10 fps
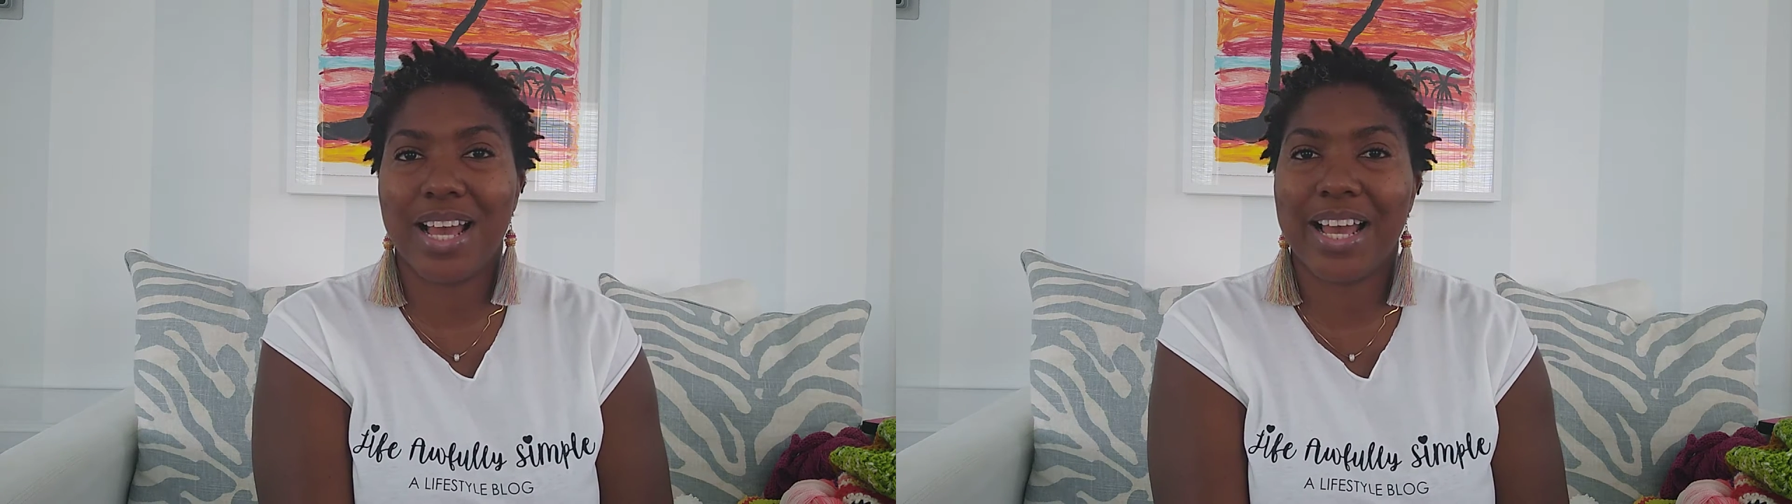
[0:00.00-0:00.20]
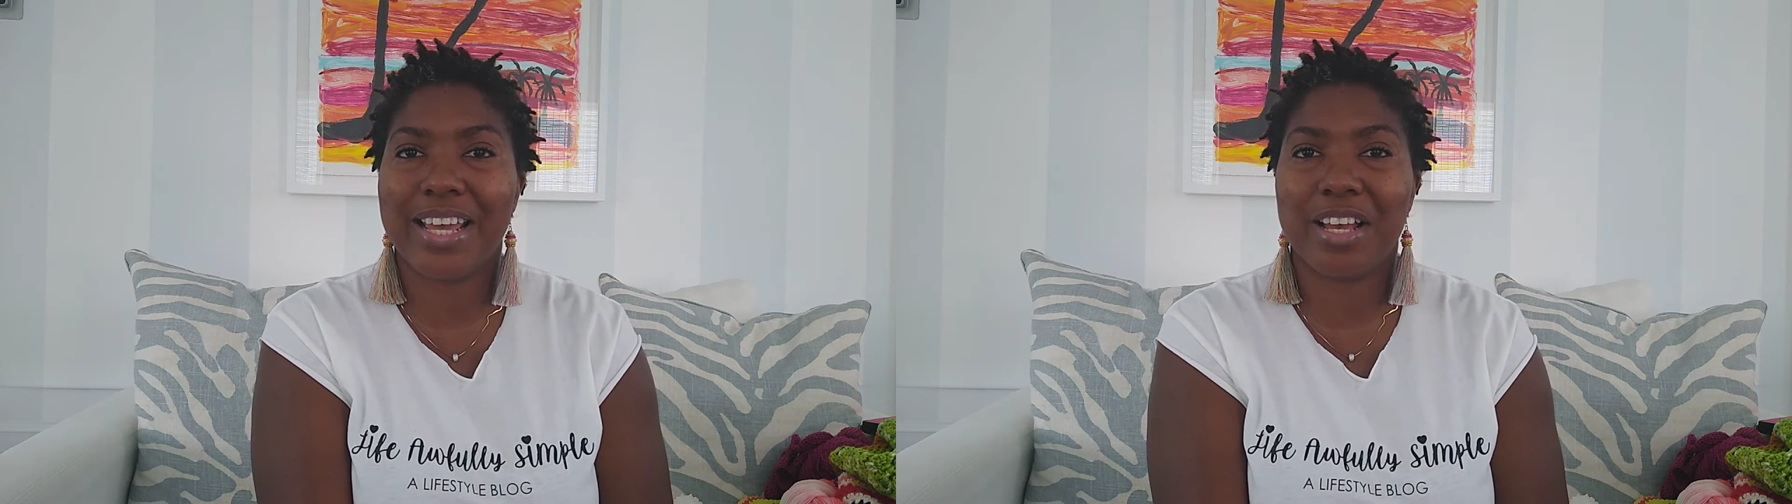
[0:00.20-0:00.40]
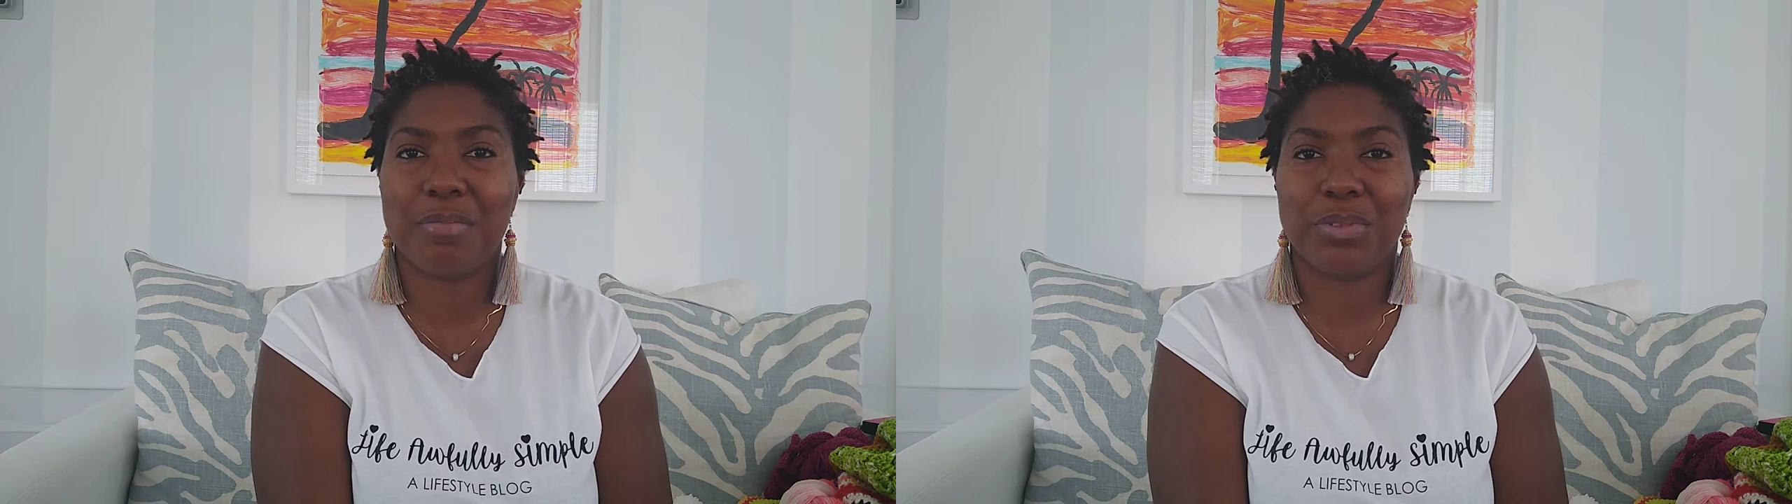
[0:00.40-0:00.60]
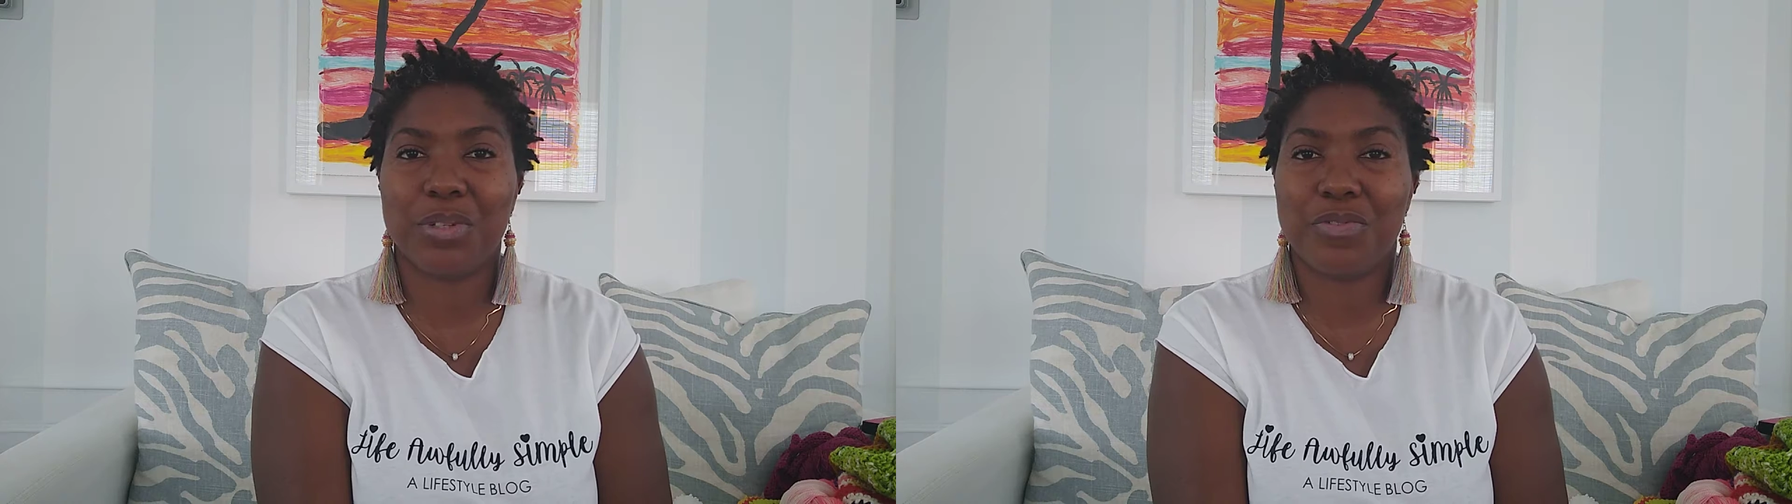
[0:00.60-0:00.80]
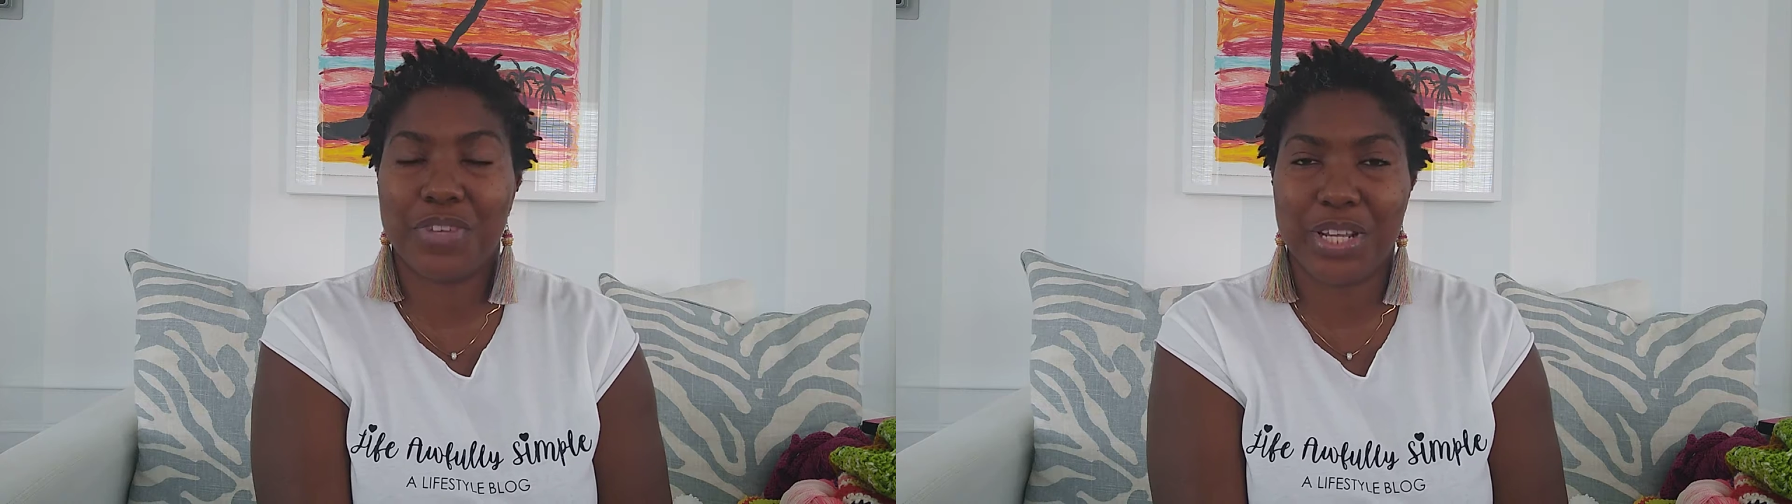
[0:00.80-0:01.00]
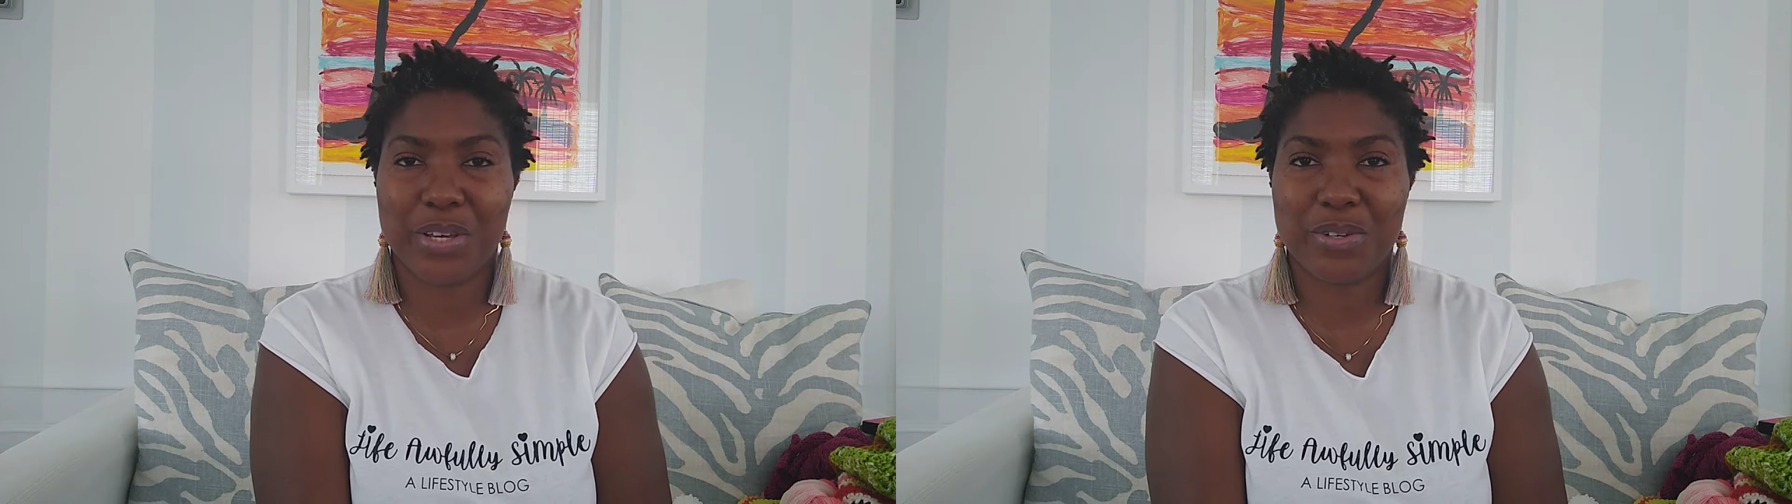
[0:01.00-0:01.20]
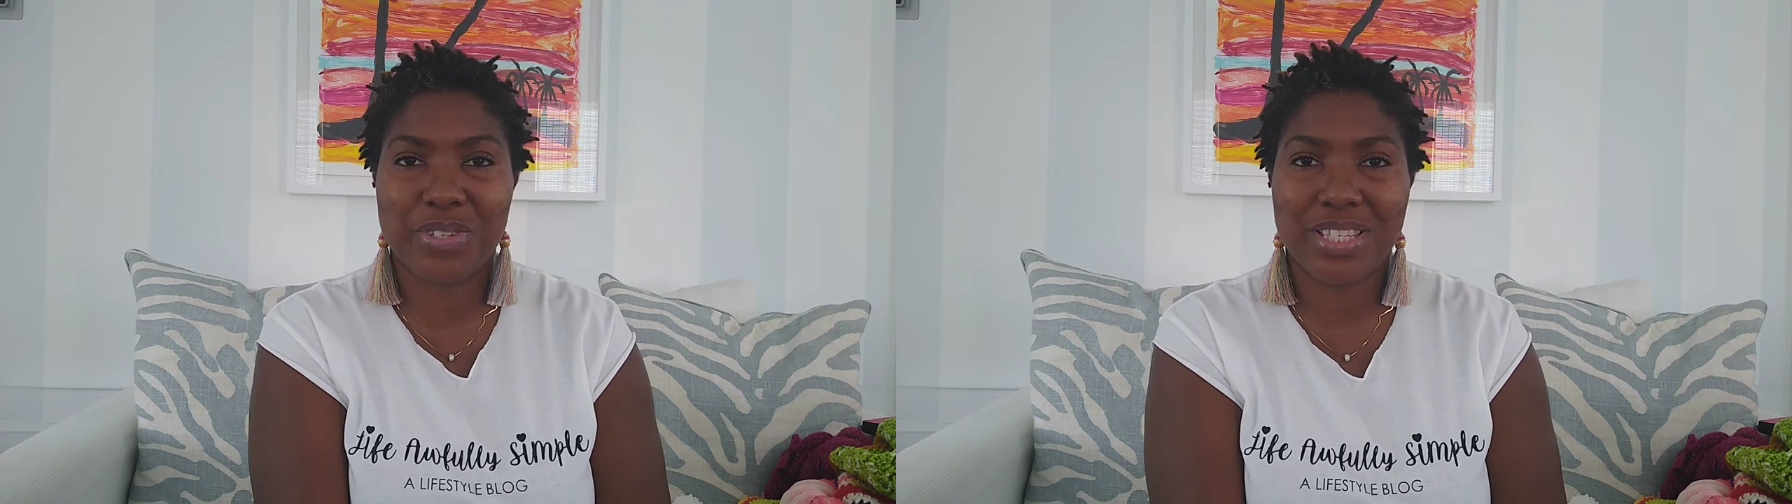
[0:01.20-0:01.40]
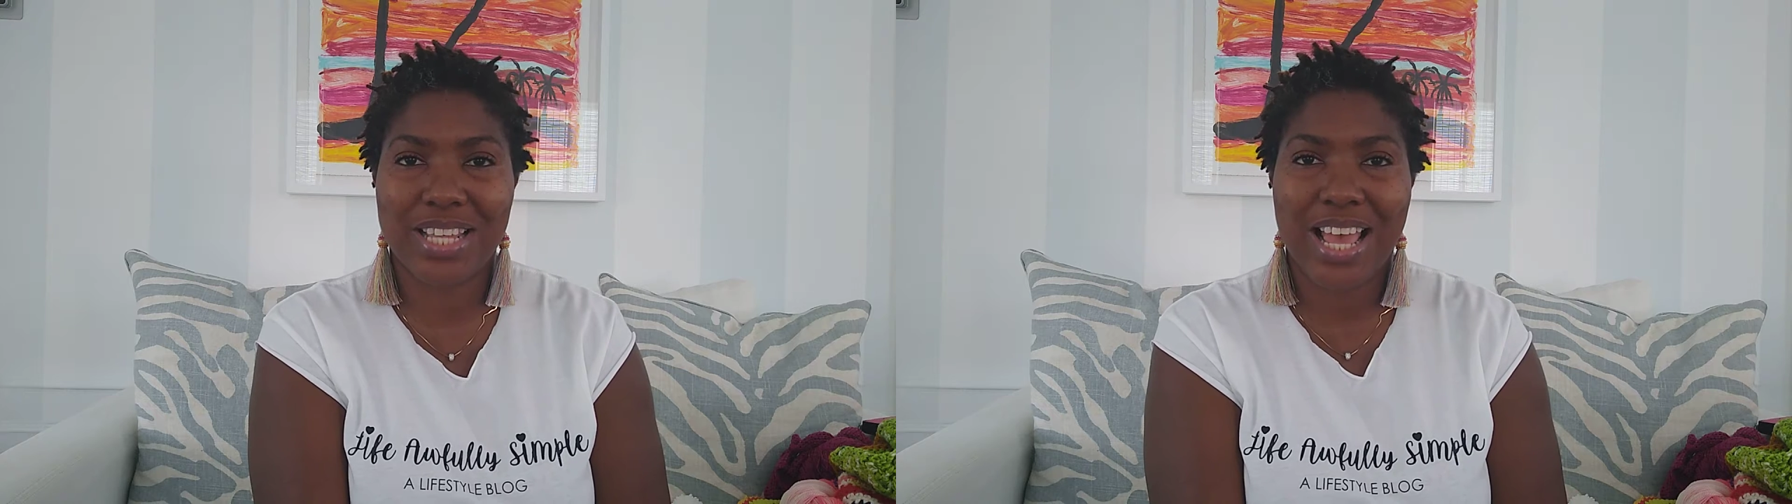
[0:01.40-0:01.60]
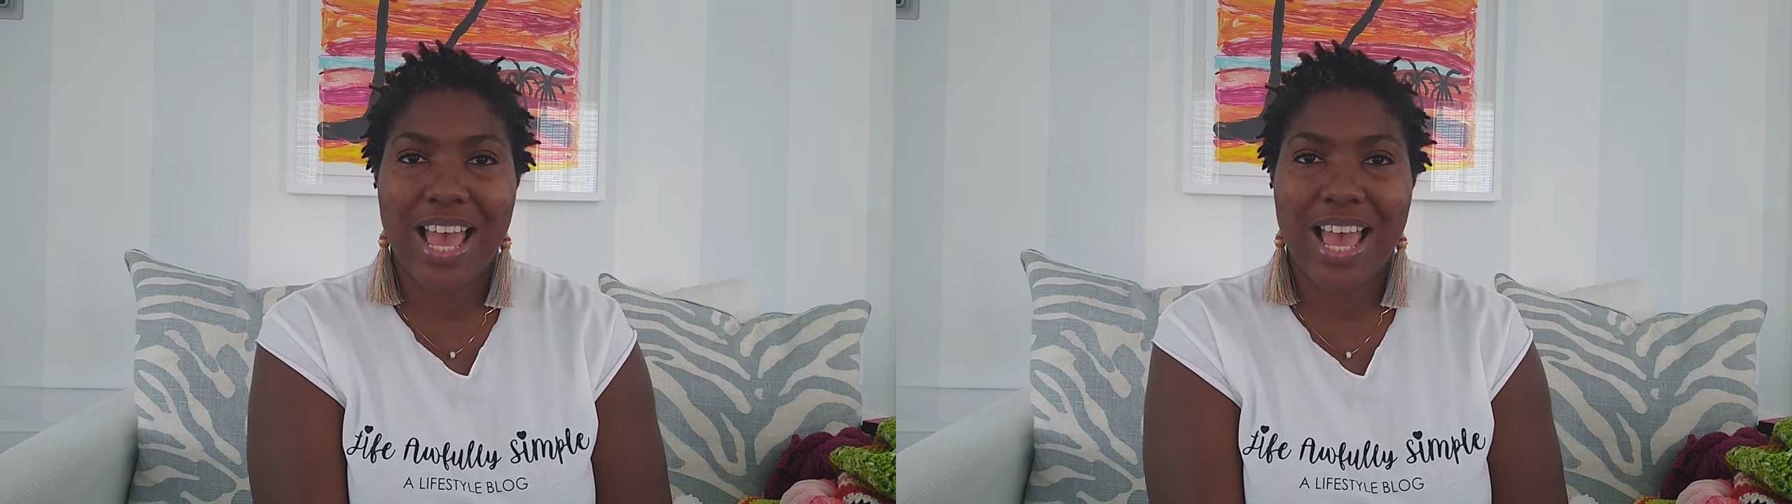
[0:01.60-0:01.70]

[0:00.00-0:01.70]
I upload videos.